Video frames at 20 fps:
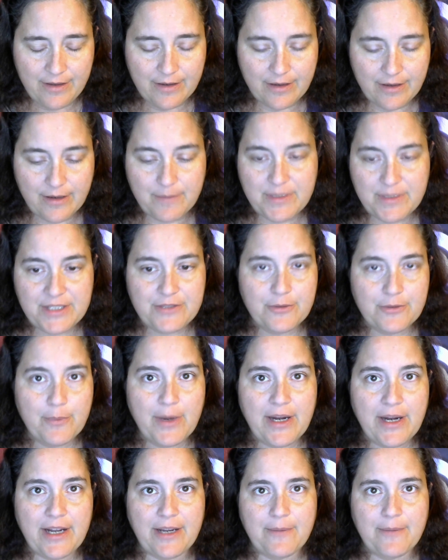Mr.
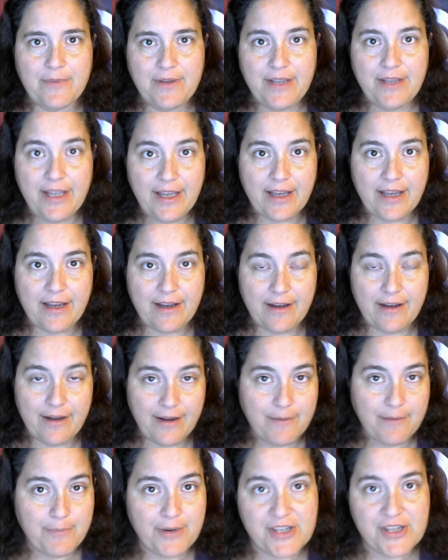Mime. Yeah,
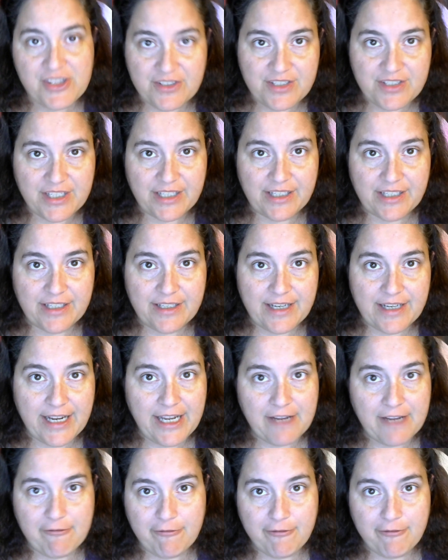I bought the ticket. I
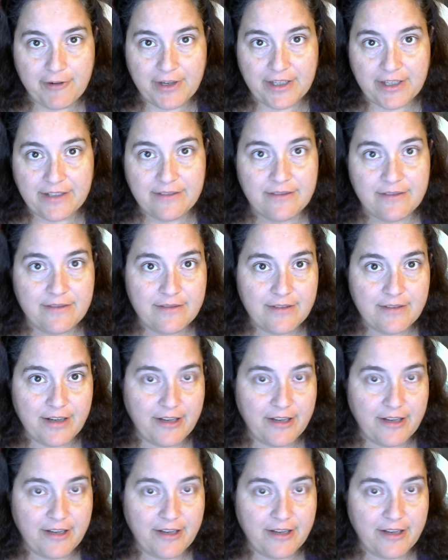had fun.